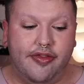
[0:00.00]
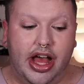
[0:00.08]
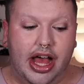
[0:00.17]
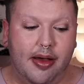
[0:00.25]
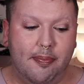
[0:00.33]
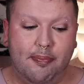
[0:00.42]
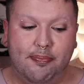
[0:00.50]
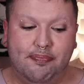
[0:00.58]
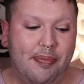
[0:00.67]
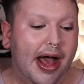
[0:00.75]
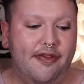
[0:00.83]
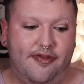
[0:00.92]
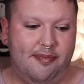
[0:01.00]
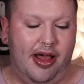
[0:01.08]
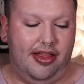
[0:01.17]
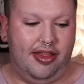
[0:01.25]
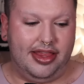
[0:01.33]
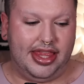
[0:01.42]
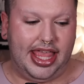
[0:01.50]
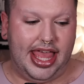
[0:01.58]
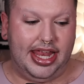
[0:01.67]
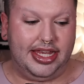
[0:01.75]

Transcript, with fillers: a puffball on the end.